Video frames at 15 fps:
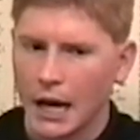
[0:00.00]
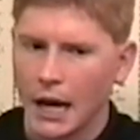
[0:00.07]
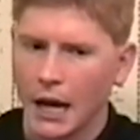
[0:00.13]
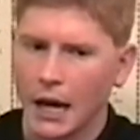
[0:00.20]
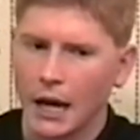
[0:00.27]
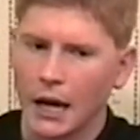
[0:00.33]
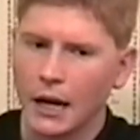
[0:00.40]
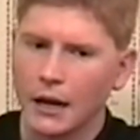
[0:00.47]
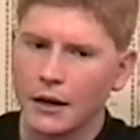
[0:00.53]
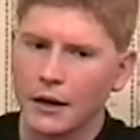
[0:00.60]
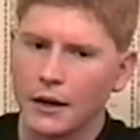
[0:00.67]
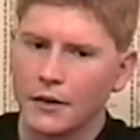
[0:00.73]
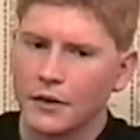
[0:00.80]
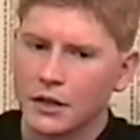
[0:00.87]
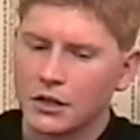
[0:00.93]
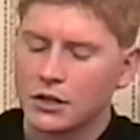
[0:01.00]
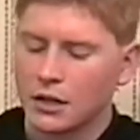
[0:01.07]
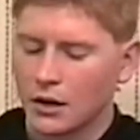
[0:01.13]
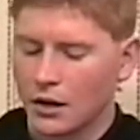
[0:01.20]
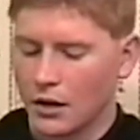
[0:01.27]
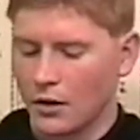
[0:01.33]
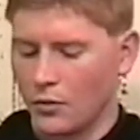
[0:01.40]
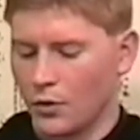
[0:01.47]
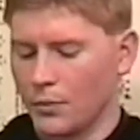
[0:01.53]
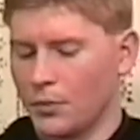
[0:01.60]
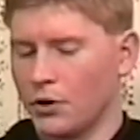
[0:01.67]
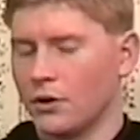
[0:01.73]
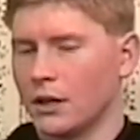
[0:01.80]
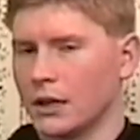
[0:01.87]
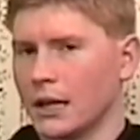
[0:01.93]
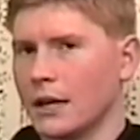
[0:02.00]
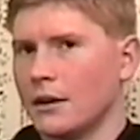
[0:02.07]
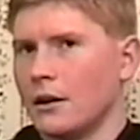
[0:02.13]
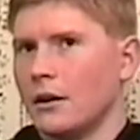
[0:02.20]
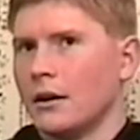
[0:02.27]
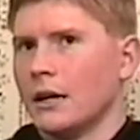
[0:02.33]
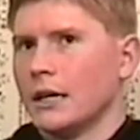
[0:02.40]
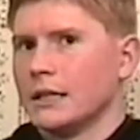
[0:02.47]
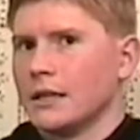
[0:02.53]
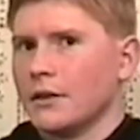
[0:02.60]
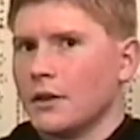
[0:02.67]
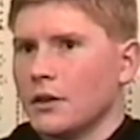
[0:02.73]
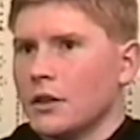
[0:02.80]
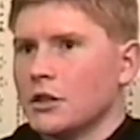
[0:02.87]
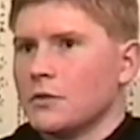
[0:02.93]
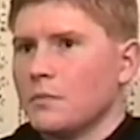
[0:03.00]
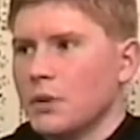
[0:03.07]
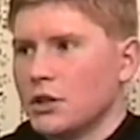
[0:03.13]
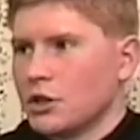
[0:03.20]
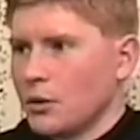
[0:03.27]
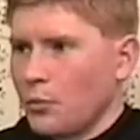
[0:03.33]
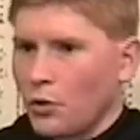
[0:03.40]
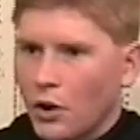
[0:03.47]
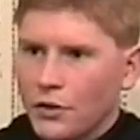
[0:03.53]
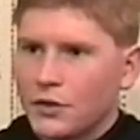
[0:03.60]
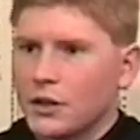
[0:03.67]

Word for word: And this reputed letter said that this bishop wrote